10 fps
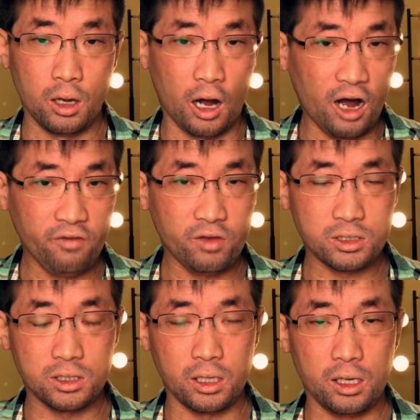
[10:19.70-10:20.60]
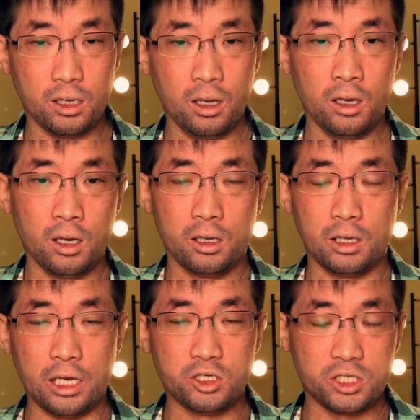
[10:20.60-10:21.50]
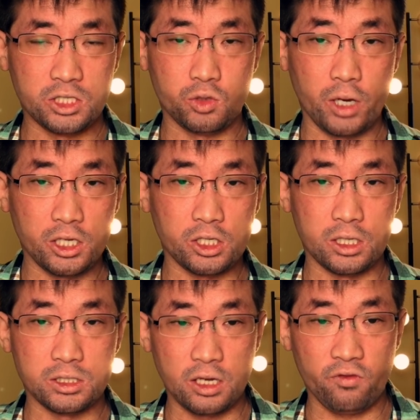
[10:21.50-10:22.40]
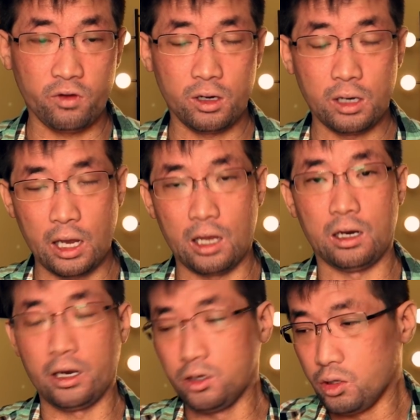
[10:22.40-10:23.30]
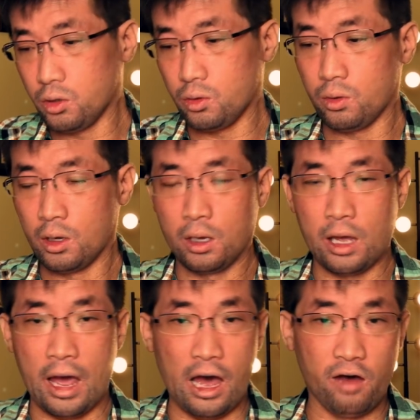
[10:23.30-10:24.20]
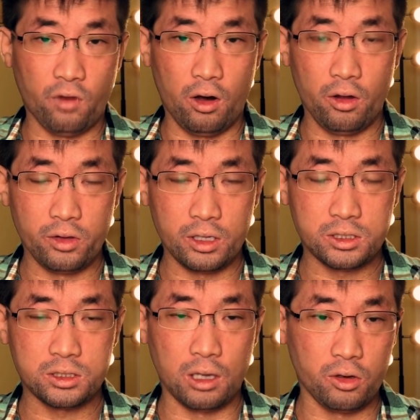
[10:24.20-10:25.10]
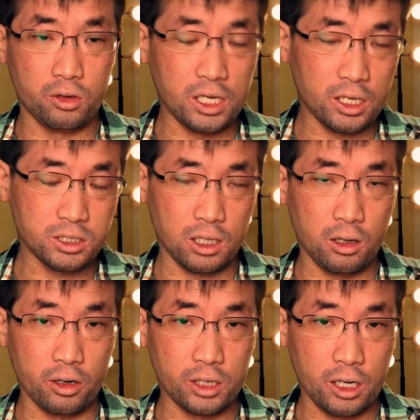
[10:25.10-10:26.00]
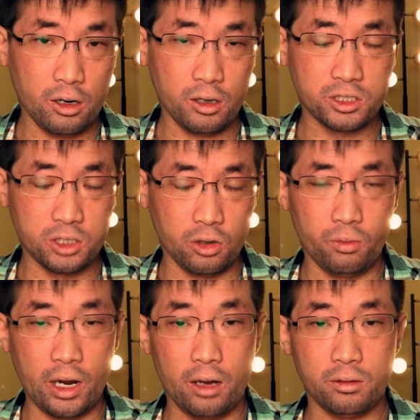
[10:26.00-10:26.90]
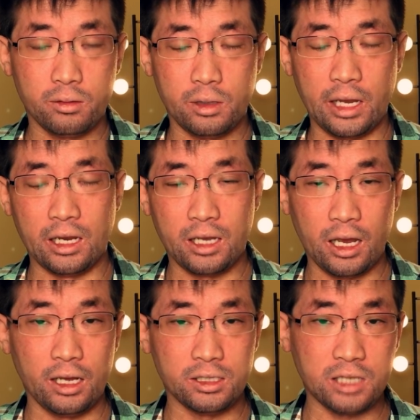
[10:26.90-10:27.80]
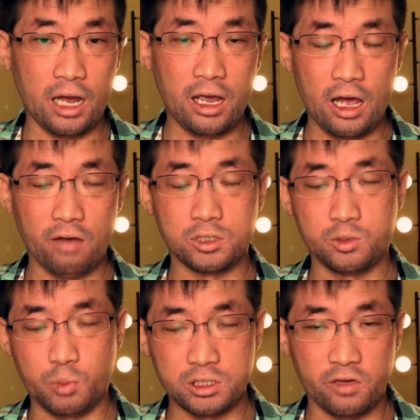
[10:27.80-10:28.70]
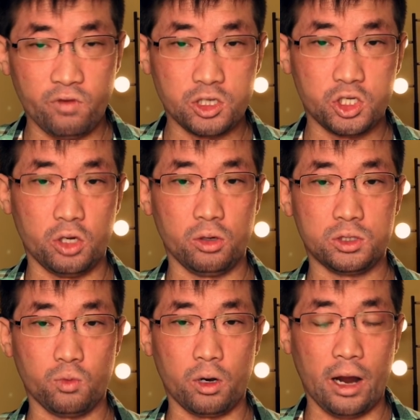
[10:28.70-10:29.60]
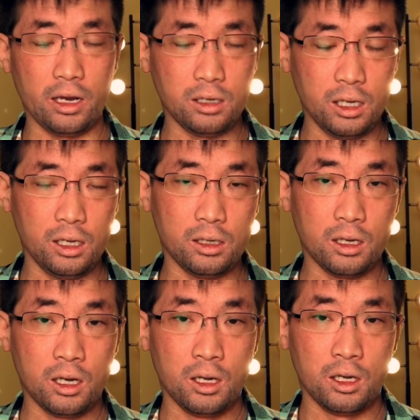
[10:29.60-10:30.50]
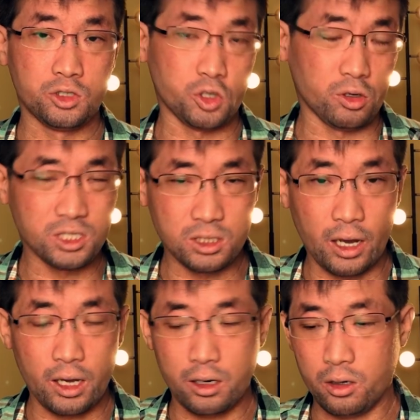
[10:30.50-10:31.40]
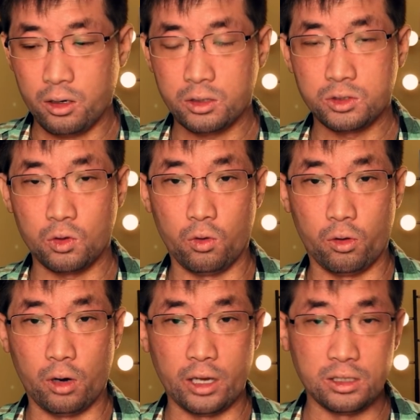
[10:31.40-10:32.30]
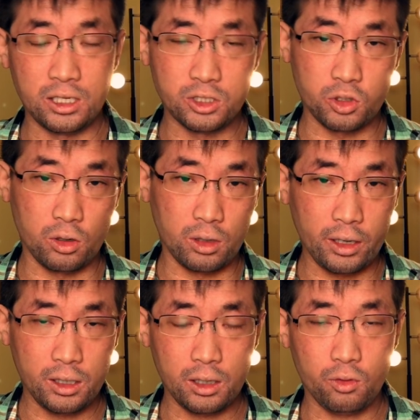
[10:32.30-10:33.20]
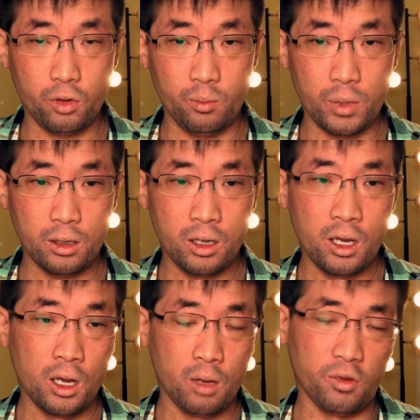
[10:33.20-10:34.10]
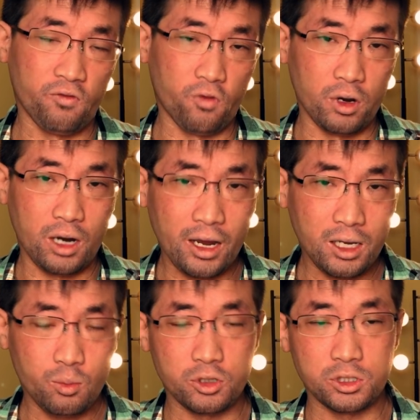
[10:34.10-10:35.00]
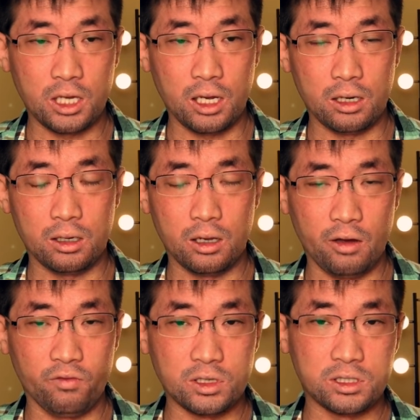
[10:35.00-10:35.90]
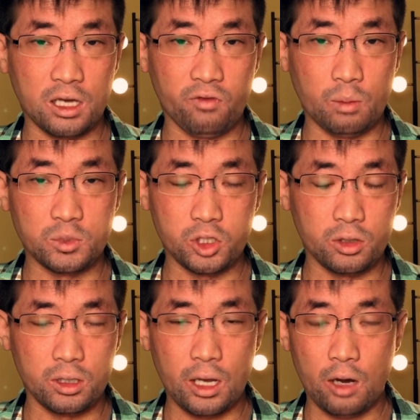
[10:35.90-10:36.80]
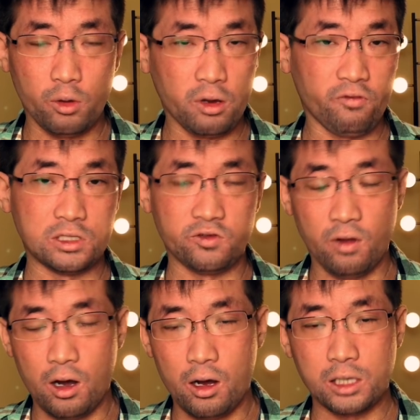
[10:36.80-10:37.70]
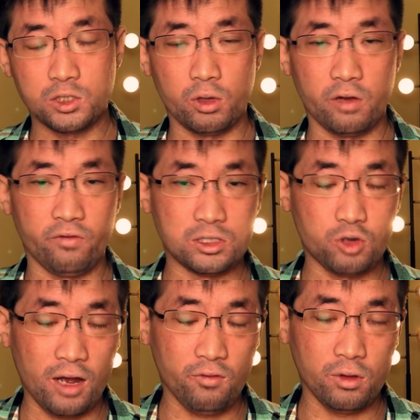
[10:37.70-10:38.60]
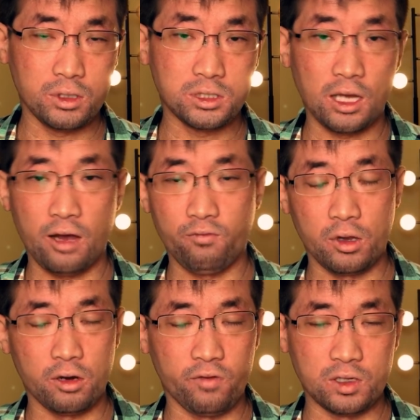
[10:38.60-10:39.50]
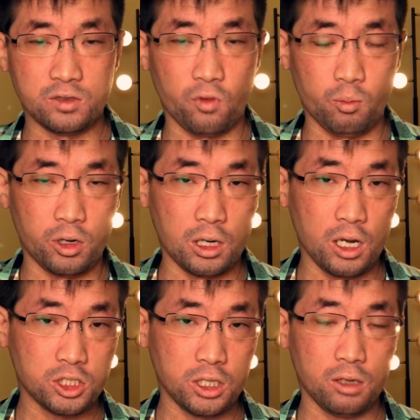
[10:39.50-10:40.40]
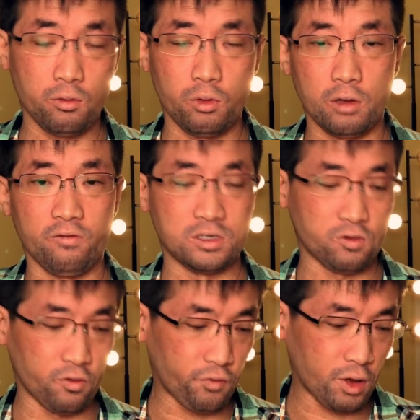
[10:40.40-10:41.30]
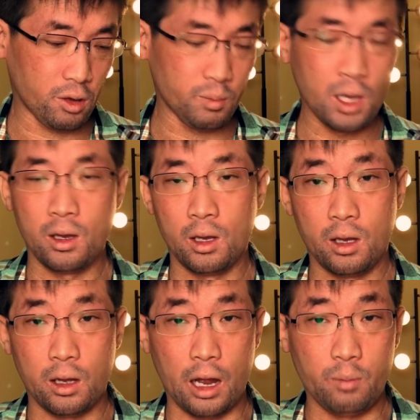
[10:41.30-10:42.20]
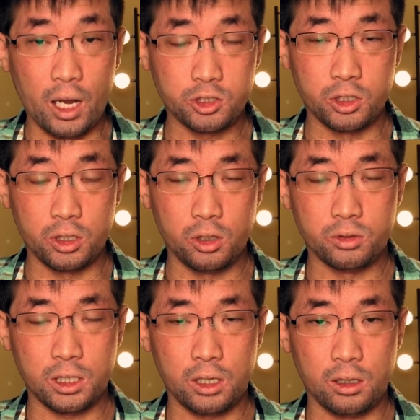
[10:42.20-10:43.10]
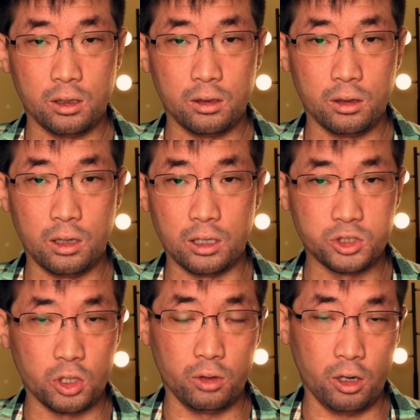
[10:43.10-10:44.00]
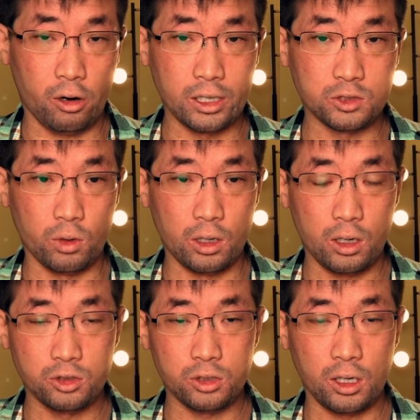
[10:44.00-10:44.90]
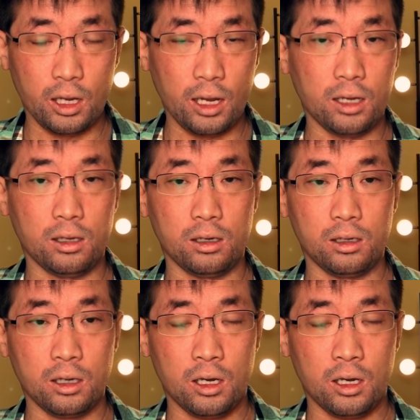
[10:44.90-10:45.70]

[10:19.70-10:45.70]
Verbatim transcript: Obviously, each situation is different and I do have all this other DSLR gear still around in case I have specific shoots where I need certain sliders or I need certain lighting equipment. But for 90% of the stuff I'm shooting now, whether if it's vlogs, whether if it's traveling stuff, whether if it's for production, whether if it's for film, I'm actually using the Sony RX100 and